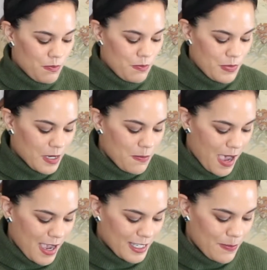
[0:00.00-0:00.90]
big
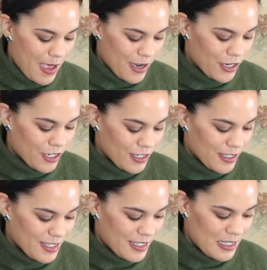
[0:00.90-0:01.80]
box
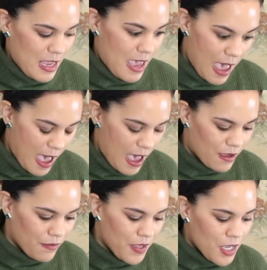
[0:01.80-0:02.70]
patterns
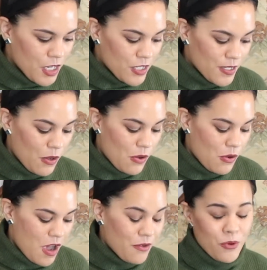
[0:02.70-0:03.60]
have.
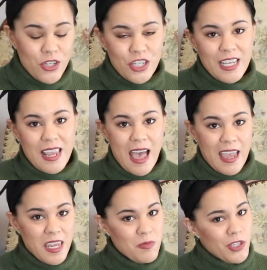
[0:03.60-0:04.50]
So unfortunately, I
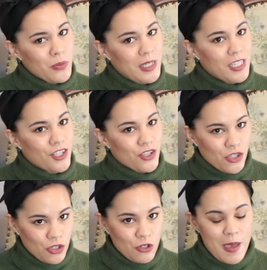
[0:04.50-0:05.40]
am between
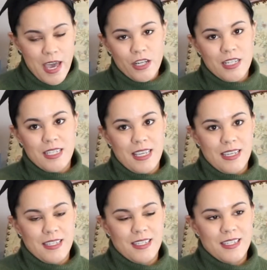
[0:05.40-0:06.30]
two pattern
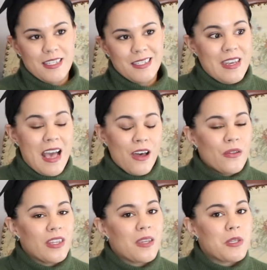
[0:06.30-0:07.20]
sizes. Not
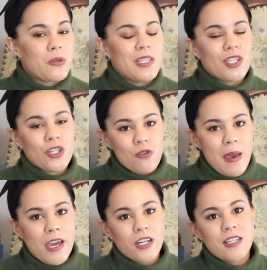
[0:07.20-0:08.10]
only between two
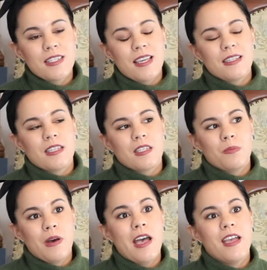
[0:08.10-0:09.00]
pattern sizes,
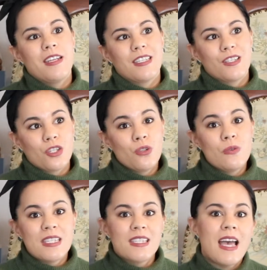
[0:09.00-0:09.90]
but two
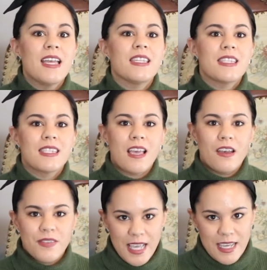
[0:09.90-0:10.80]
sets
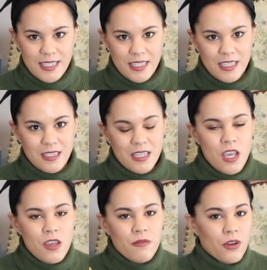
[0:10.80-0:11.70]
of sizes.
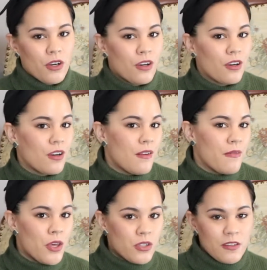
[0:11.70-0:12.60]
For
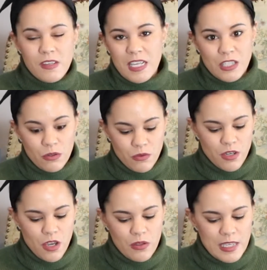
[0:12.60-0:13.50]
those of you guys who don't
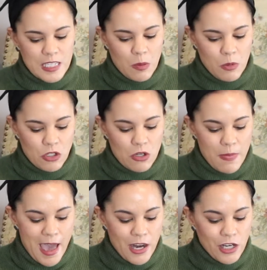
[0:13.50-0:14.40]
know, these commercial
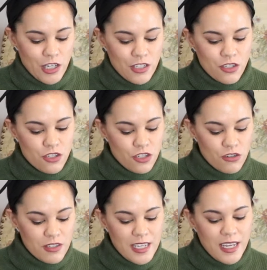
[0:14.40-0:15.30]
patterns
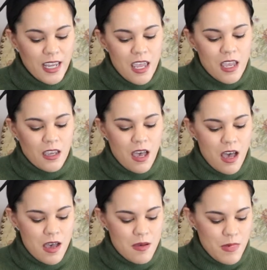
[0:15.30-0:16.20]
generally
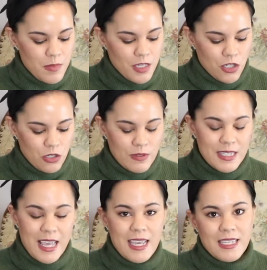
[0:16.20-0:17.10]
come in two
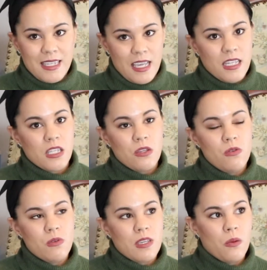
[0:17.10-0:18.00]
size sets. So
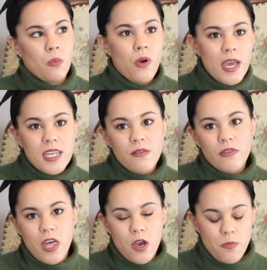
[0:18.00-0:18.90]
you get one
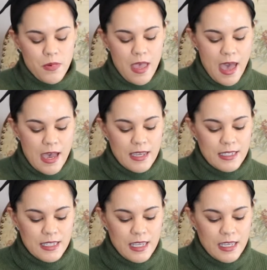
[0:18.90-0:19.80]
envelope
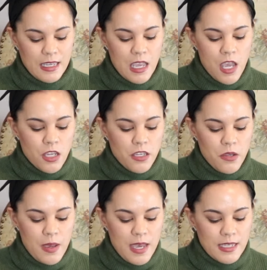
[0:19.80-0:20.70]
has the
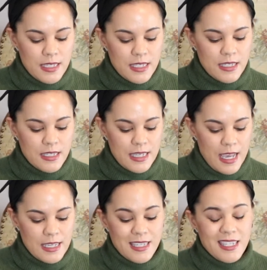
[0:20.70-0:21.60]
US
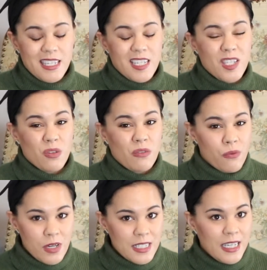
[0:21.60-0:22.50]
sizes 6 through
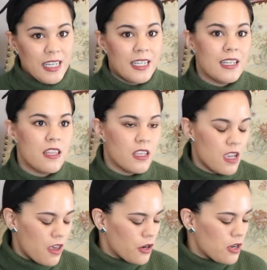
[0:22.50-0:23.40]
14, and the
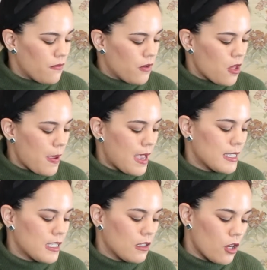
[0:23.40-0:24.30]
other envelope
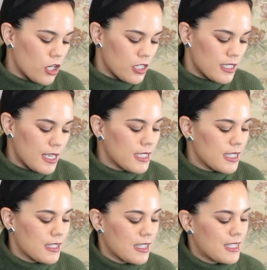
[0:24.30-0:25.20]
has the larger
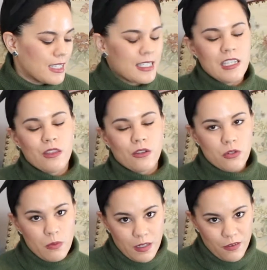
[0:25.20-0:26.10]
sizes, the 16 through
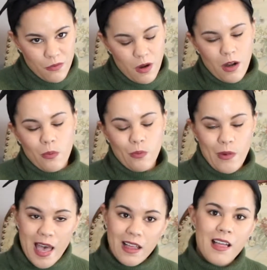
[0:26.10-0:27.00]
24.
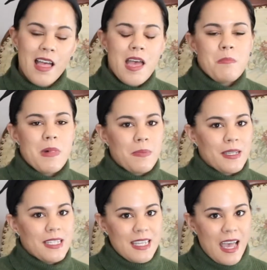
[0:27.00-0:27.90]
Well, my
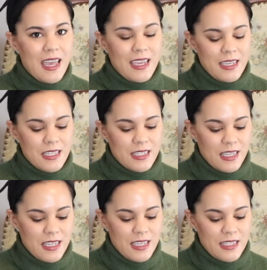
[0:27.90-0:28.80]
bust size
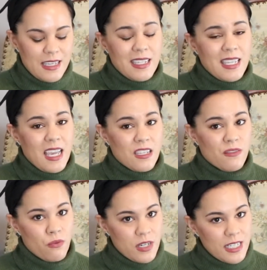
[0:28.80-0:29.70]
is a size
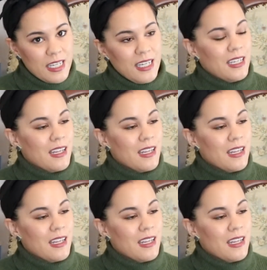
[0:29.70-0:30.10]
14